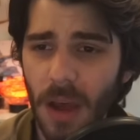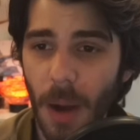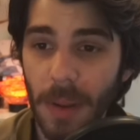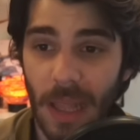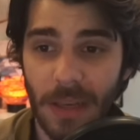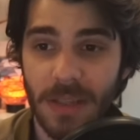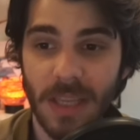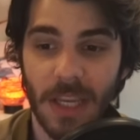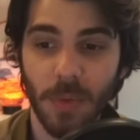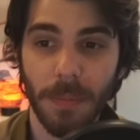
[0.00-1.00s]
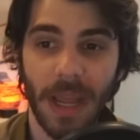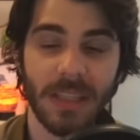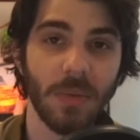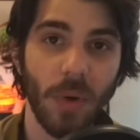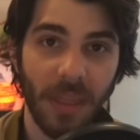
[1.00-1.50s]
a lot of these tanks were
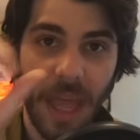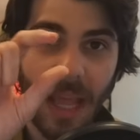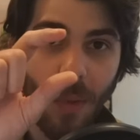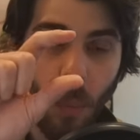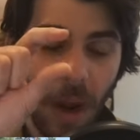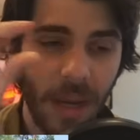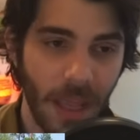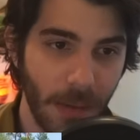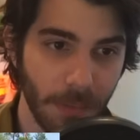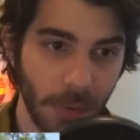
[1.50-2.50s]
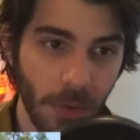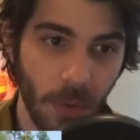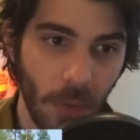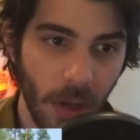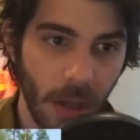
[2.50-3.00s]
painted with a white and
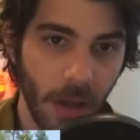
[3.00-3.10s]
blue,